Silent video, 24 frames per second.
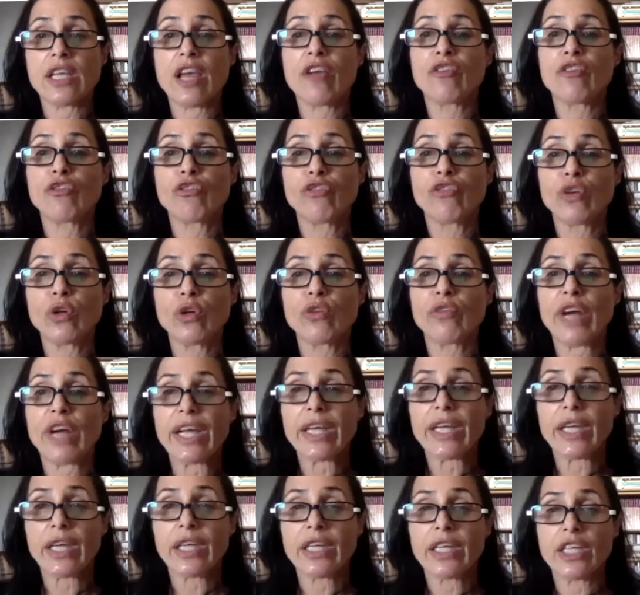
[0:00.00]
and full
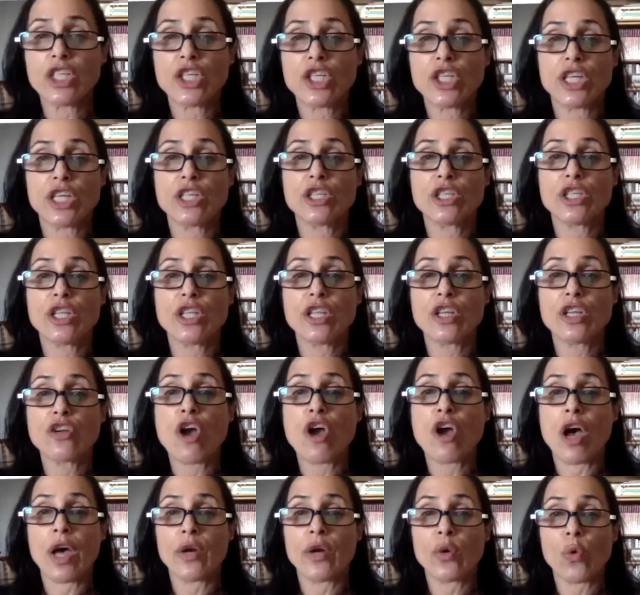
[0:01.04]
recognition to the
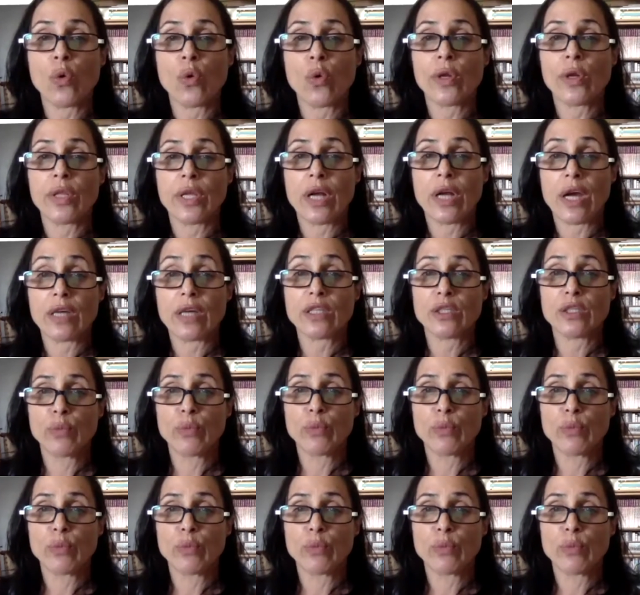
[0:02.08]
non-Orthodox